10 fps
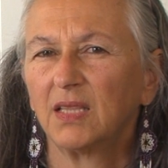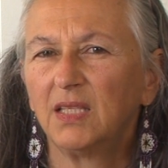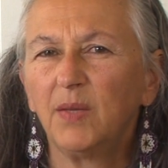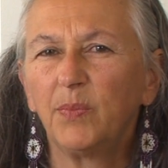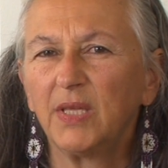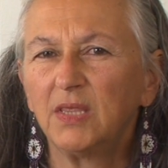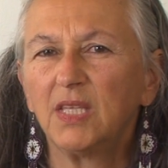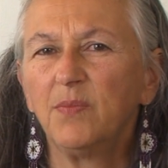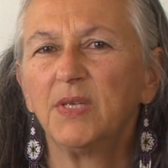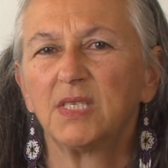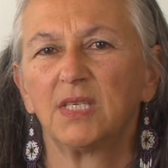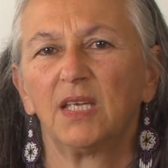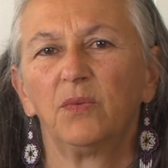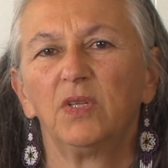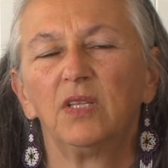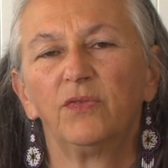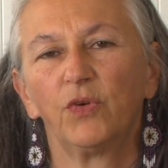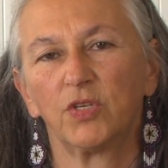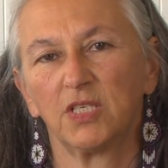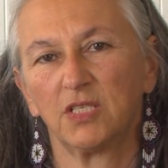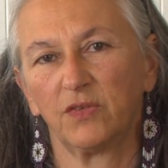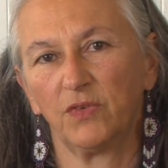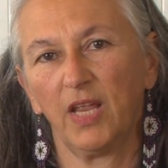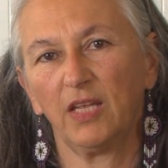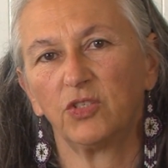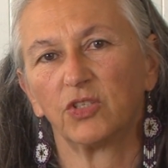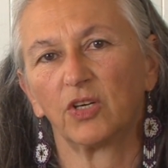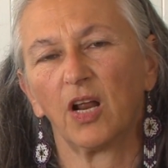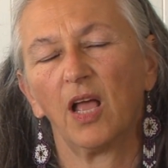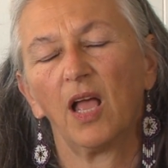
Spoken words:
deep intimacy with the forces of nature,